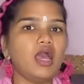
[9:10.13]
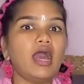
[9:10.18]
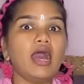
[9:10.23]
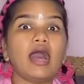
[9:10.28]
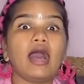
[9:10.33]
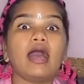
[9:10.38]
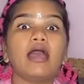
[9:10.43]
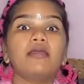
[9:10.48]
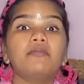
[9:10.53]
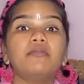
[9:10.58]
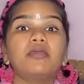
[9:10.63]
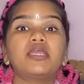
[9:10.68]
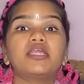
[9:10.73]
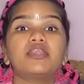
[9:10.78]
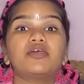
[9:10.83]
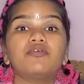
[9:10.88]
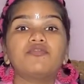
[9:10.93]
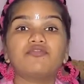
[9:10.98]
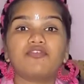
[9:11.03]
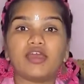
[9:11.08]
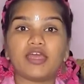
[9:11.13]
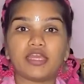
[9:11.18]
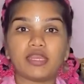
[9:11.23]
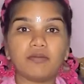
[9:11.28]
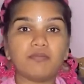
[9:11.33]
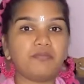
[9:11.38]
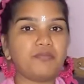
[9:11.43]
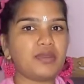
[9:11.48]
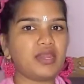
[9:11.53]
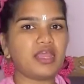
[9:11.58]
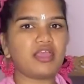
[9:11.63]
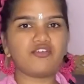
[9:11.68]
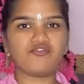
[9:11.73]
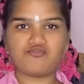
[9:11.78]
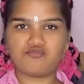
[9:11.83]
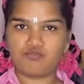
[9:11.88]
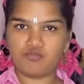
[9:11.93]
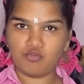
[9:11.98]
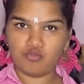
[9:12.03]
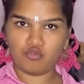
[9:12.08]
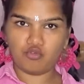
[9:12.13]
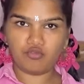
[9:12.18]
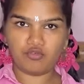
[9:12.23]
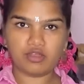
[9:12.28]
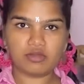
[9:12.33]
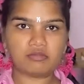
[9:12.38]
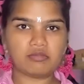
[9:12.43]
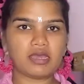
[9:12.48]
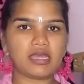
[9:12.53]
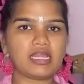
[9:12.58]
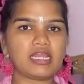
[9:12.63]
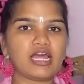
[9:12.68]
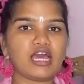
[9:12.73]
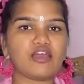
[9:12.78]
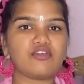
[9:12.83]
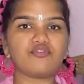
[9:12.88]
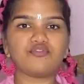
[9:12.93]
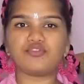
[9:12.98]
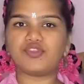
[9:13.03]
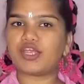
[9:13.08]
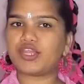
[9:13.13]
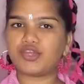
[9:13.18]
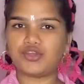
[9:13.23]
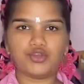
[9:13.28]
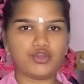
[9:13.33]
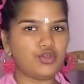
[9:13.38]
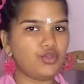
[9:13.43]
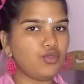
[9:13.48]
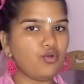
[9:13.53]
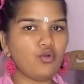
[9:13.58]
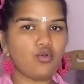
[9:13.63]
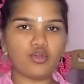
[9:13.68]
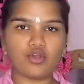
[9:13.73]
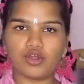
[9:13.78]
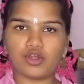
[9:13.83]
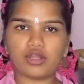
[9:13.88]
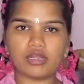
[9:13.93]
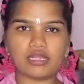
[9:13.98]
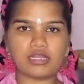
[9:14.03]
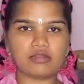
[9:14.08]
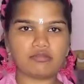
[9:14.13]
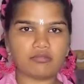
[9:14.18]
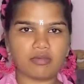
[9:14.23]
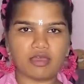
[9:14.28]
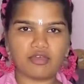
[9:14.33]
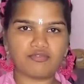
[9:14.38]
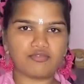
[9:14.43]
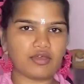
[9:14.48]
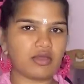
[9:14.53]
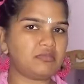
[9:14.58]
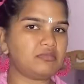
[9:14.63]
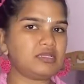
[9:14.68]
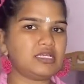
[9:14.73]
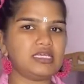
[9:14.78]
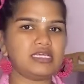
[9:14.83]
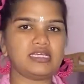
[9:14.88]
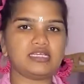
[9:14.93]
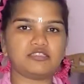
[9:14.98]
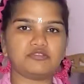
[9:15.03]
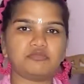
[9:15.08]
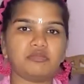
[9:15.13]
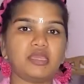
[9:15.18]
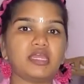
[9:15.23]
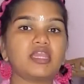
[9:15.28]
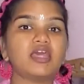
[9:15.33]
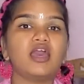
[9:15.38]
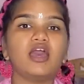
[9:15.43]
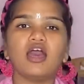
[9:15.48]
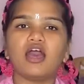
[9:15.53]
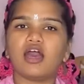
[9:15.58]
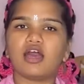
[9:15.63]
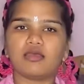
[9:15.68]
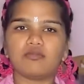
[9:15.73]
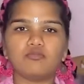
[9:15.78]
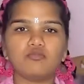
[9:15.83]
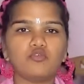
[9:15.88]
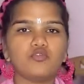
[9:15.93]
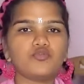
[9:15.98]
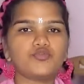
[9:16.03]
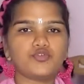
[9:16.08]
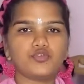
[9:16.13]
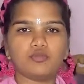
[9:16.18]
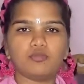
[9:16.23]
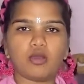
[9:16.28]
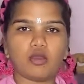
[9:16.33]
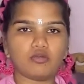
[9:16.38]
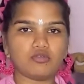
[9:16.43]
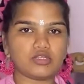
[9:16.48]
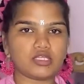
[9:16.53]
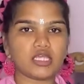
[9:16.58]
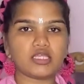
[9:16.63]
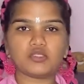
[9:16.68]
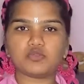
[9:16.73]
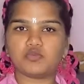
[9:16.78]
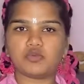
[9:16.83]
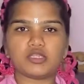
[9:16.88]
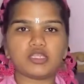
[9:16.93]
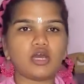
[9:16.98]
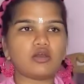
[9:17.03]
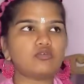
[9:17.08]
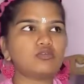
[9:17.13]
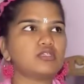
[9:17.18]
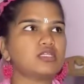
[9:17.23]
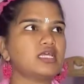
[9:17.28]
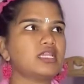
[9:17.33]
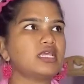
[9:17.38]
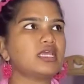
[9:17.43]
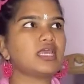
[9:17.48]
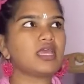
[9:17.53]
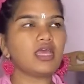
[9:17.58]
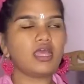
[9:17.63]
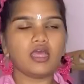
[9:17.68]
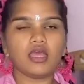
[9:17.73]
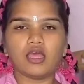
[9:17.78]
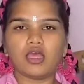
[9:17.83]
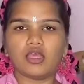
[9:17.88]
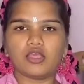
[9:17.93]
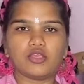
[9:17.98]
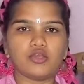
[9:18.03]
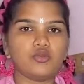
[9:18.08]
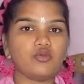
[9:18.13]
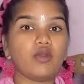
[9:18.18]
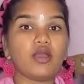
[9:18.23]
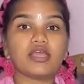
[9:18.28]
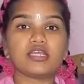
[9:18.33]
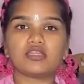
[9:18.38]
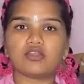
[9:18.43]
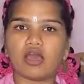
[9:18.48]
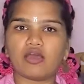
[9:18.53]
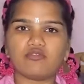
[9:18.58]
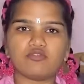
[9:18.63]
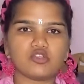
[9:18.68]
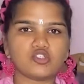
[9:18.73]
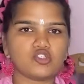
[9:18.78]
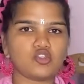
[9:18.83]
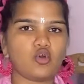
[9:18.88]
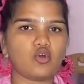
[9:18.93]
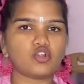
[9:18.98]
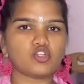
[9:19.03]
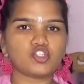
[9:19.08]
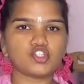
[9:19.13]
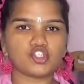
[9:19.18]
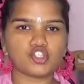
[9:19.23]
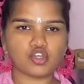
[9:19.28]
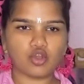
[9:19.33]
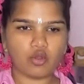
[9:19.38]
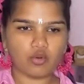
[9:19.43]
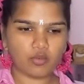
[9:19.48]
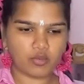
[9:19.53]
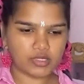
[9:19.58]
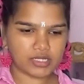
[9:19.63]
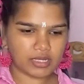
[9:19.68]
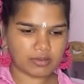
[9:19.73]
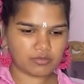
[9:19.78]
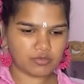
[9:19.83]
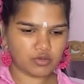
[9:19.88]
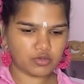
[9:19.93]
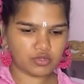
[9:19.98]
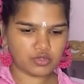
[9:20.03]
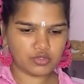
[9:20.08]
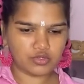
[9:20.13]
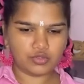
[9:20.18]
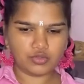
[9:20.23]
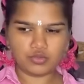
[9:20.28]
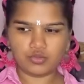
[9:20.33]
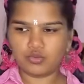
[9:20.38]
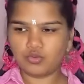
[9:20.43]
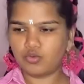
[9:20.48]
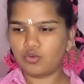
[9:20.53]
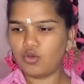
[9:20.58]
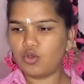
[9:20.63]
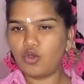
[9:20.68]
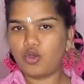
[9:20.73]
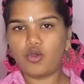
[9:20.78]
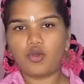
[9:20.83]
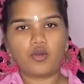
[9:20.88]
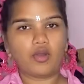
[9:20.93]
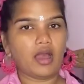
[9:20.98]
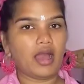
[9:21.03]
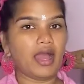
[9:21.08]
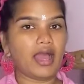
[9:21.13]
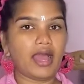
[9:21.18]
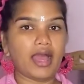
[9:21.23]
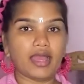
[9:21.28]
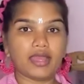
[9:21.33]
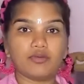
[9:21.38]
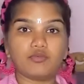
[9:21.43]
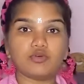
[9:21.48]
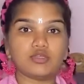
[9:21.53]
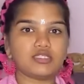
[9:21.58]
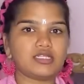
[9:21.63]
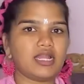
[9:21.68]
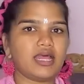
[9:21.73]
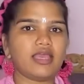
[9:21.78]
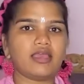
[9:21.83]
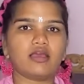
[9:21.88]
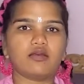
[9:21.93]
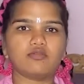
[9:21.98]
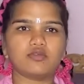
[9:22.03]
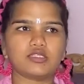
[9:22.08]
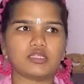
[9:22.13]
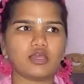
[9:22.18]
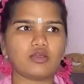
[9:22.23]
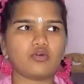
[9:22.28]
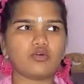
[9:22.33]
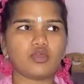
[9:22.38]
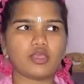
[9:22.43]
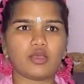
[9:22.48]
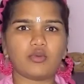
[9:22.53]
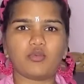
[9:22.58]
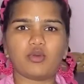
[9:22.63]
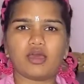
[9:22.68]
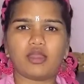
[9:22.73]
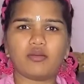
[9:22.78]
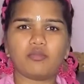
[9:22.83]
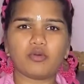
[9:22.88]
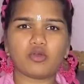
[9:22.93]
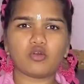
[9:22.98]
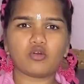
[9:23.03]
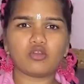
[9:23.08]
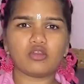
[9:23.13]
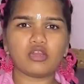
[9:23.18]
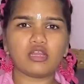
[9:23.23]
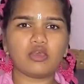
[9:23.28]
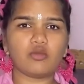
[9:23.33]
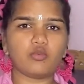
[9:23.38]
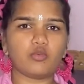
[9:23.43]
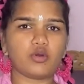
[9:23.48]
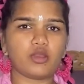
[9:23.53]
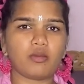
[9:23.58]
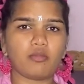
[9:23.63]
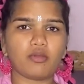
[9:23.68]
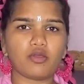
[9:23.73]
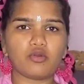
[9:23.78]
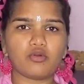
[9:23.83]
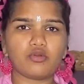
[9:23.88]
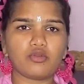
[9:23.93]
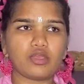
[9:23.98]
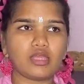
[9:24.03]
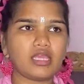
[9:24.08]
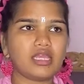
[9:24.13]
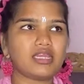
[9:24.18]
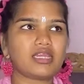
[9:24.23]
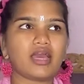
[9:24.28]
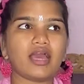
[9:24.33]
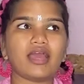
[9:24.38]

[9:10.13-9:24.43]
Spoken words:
I made a very brave move in my life that no girl in my family has made. I moved to mountains without telling, I was not sure what I'm going to do. I was like, okay, where am I going to live? What am I going to eat?